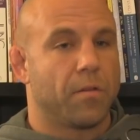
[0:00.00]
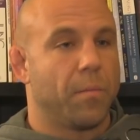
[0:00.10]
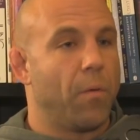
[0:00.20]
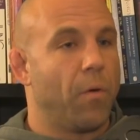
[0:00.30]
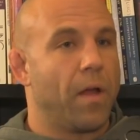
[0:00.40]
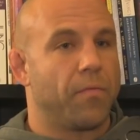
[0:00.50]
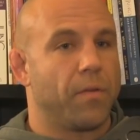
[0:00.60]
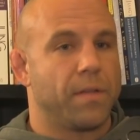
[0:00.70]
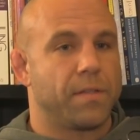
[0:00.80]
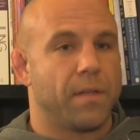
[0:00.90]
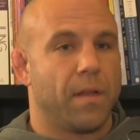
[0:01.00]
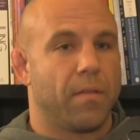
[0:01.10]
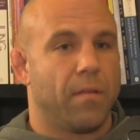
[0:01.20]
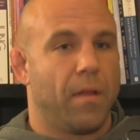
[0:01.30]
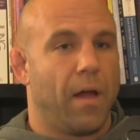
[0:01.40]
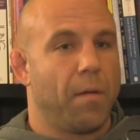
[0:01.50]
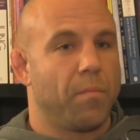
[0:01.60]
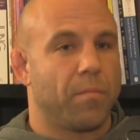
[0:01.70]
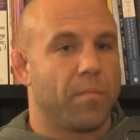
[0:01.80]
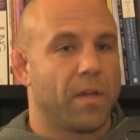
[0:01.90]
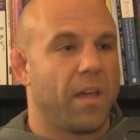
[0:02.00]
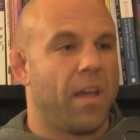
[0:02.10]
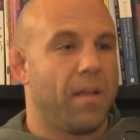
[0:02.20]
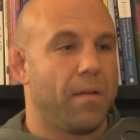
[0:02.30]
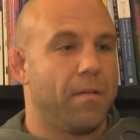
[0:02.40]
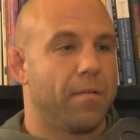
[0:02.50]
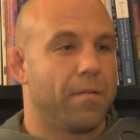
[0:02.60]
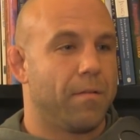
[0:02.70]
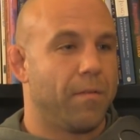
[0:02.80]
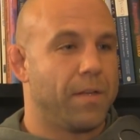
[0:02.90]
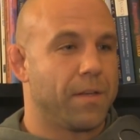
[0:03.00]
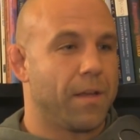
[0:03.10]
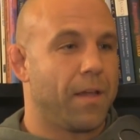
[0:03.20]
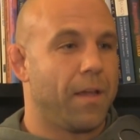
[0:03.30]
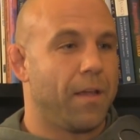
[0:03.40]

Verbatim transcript: looked at my wife and I said, I, am a kid raising a